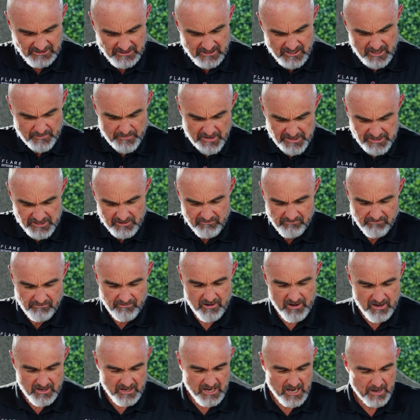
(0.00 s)
I'm actually
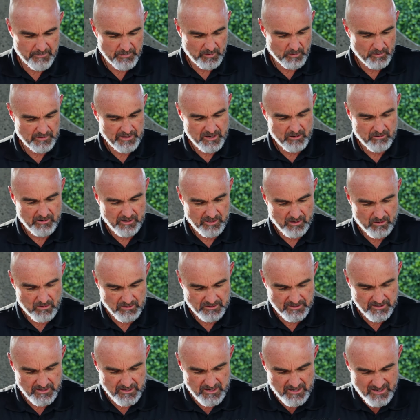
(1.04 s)
really happy with how I
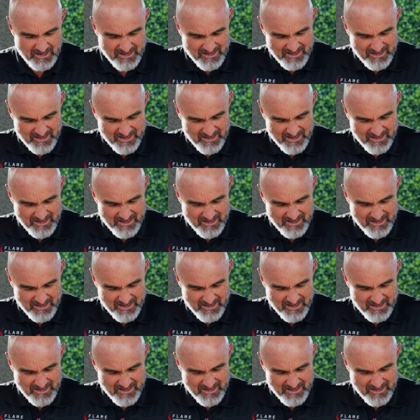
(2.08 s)
cooked it.